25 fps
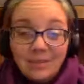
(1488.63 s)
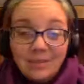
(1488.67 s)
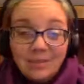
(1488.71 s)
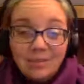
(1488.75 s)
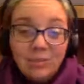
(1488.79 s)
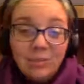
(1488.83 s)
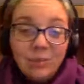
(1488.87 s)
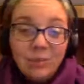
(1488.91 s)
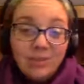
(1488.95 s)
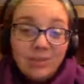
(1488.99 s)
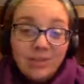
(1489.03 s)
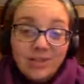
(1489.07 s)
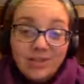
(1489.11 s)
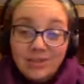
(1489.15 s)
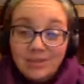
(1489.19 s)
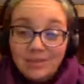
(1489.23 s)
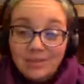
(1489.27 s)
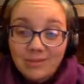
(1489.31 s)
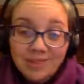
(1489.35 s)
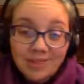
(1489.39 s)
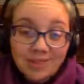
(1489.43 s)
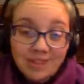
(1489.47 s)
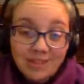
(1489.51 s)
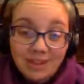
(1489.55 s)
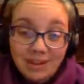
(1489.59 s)
Buddhism
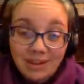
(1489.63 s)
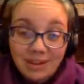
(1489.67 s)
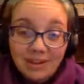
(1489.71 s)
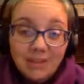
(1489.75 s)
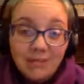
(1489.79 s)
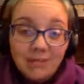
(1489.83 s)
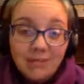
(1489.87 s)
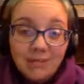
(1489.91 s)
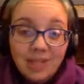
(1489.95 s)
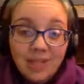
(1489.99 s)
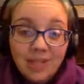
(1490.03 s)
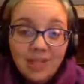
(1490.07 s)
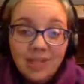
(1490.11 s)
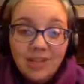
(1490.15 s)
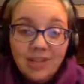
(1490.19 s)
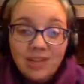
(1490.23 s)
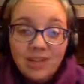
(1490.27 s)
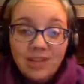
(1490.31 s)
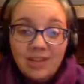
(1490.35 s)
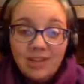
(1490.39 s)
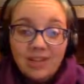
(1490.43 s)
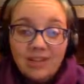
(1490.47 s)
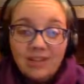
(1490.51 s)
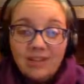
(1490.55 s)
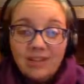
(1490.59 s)
is not a
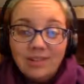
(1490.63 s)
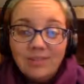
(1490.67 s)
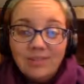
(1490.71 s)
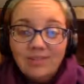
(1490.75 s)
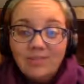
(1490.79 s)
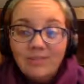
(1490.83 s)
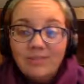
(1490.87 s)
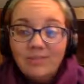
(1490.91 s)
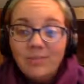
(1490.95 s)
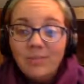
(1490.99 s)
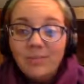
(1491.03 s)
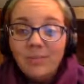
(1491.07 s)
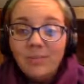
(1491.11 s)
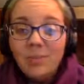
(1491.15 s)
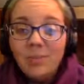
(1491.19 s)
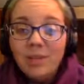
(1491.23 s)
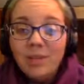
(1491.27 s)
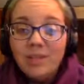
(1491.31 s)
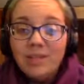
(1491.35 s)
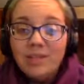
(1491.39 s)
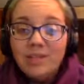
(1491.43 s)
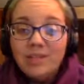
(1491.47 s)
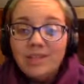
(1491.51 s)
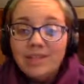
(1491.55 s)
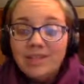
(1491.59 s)
religion,
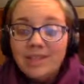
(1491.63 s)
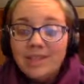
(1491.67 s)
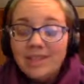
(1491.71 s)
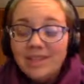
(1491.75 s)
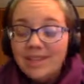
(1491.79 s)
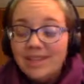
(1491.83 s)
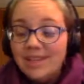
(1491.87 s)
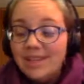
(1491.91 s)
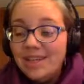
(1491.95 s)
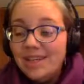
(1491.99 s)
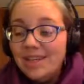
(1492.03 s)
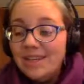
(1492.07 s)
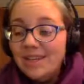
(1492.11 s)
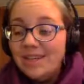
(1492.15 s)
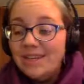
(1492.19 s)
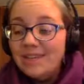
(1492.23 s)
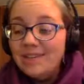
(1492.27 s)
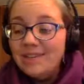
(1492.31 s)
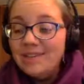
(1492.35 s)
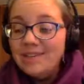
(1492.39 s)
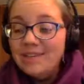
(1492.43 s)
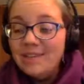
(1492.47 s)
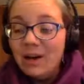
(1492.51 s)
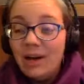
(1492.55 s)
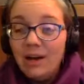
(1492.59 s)
but it
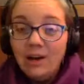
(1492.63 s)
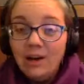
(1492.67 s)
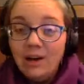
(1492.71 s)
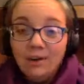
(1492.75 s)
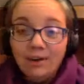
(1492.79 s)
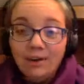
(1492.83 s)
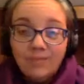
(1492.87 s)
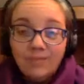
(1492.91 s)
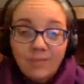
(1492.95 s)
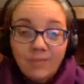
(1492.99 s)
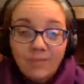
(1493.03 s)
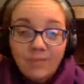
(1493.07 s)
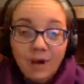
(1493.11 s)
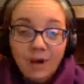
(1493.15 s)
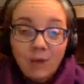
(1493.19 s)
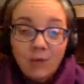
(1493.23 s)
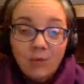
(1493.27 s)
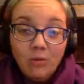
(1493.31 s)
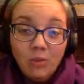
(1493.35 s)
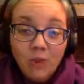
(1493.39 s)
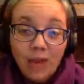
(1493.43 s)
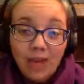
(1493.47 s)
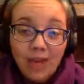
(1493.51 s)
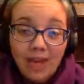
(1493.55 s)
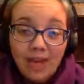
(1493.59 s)
is a
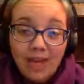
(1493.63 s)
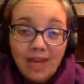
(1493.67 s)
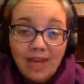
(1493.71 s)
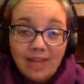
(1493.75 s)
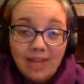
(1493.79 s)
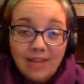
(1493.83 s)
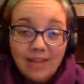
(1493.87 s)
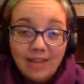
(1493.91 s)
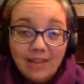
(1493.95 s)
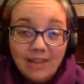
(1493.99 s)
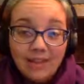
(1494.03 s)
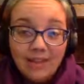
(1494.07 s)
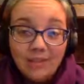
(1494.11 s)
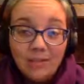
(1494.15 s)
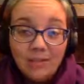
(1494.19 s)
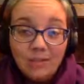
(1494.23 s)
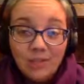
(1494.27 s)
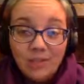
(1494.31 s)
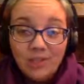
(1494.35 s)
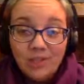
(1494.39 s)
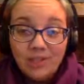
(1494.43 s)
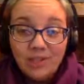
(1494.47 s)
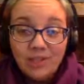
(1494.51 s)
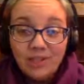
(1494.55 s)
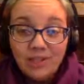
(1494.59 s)
way in
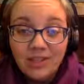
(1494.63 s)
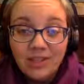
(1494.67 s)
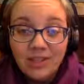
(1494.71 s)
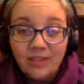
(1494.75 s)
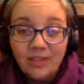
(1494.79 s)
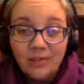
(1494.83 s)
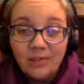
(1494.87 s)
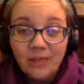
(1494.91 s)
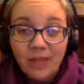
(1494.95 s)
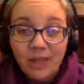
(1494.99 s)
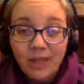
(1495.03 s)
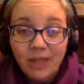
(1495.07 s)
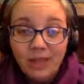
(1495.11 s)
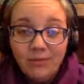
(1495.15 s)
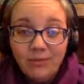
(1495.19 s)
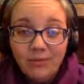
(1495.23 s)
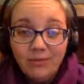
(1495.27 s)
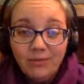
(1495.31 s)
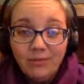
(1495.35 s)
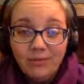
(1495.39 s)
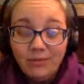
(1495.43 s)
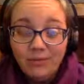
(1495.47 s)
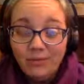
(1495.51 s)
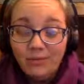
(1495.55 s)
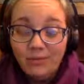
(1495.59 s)
which to live life.
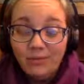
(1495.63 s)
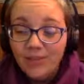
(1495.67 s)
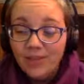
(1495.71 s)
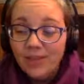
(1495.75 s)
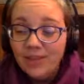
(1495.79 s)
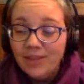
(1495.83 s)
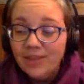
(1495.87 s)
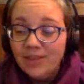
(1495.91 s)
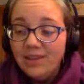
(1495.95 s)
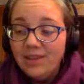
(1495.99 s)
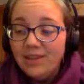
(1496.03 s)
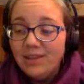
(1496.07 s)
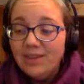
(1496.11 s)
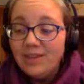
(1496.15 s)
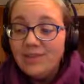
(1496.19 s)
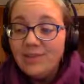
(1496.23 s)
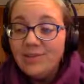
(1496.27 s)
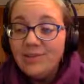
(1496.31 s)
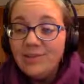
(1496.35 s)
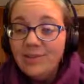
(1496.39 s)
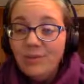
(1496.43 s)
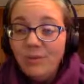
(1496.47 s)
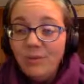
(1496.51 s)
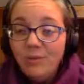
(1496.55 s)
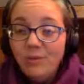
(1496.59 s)

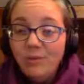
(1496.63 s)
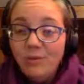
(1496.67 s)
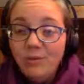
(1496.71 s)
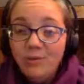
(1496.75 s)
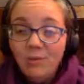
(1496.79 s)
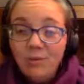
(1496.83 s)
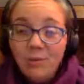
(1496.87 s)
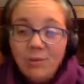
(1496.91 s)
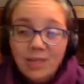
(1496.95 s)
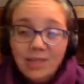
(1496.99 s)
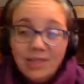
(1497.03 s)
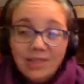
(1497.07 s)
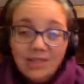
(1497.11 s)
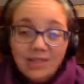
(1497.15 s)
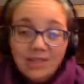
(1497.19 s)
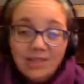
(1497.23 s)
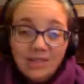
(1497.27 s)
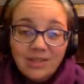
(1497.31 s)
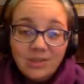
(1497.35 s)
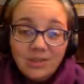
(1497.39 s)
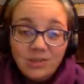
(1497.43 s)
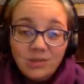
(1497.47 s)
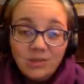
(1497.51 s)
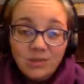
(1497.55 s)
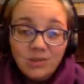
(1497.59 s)
So what these
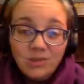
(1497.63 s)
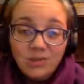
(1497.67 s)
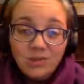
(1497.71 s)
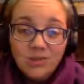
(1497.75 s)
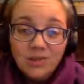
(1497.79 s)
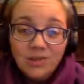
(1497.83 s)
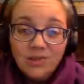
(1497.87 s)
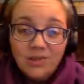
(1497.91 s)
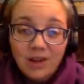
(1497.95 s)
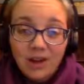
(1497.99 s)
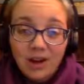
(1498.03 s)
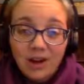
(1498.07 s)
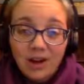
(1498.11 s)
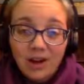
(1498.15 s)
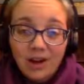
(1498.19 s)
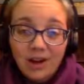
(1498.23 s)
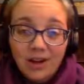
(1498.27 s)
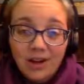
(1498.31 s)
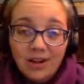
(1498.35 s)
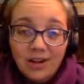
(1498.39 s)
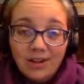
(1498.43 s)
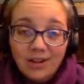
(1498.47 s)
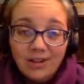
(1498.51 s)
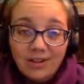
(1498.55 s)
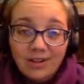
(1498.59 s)
sutras
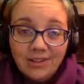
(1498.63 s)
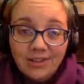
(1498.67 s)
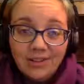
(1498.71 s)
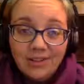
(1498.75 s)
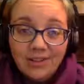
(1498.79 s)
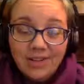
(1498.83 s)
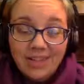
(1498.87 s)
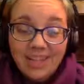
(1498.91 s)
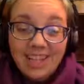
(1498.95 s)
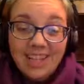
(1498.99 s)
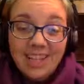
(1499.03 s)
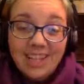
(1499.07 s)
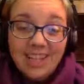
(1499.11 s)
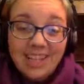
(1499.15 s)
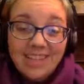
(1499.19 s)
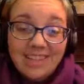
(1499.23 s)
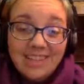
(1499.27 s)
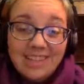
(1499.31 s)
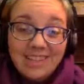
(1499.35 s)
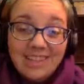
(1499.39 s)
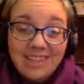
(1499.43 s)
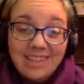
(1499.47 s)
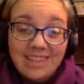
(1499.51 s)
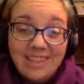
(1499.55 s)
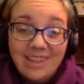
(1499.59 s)
are
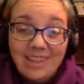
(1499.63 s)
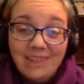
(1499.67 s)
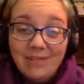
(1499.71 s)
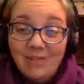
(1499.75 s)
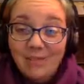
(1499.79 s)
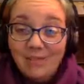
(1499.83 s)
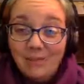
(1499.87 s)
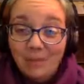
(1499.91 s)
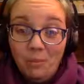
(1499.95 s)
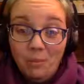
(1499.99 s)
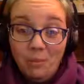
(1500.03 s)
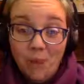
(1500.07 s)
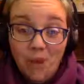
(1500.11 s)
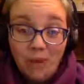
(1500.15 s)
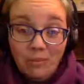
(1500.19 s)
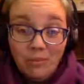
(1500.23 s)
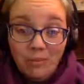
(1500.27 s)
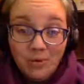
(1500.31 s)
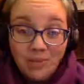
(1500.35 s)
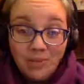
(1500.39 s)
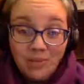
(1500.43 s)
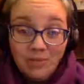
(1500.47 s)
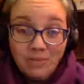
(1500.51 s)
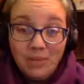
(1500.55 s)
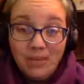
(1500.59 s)
is, from my
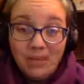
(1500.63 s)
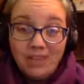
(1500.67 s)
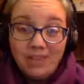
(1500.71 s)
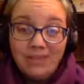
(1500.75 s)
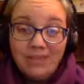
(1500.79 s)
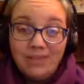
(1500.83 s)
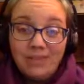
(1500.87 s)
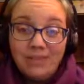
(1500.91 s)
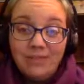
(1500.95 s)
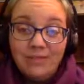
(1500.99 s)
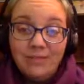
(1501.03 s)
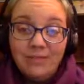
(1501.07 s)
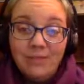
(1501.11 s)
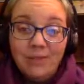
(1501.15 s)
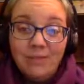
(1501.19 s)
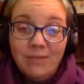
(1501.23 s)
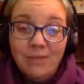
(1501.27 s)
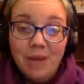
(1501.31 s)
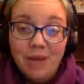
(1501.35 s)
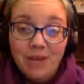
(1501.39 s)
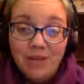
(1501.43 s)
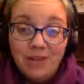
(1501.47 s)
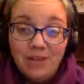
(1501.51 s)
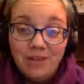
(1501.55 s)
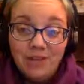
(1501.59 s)
perspective and
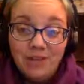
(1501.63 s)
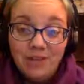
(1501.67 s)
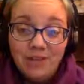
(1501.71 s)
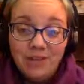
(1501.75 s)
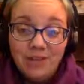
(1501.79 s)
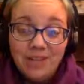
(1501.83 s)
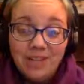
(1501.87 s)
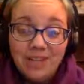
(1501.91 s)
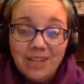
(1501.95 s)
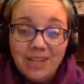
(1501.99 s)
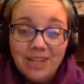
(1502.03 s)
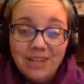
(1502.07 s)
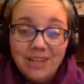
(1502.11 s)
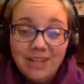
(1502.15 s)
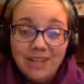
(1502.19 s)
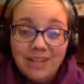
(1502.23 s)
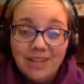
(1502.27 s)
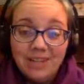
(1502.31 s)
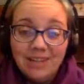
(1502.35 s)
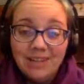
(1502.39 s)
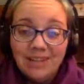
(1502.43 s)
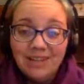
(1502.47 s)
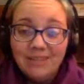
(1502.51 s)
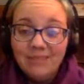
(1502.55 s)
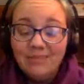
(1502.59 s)
my
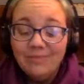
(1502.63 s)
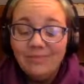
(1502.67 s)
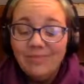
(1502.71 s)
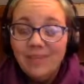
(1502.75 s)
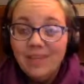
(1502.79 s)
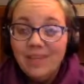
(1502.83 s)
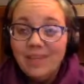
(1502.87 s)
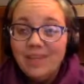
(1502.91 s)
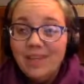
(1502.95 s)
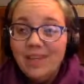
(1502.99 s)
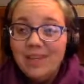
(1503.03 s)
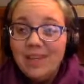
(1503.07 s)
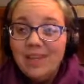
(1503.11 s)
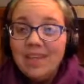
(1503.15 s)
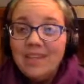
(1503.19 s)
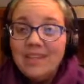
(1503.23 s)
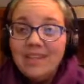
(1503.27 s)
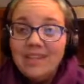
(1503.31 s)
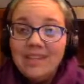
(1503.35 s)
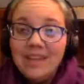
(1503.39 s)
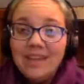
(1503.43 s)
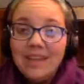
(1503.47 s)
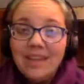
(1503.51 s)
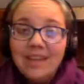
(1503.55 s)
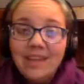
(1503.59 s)
understanding, is
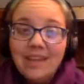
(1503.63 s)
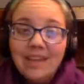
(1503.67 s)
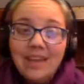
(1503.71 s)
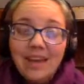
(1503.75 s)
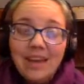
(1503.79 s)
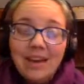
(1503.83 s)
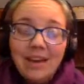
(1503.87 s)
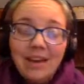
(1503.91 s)
that they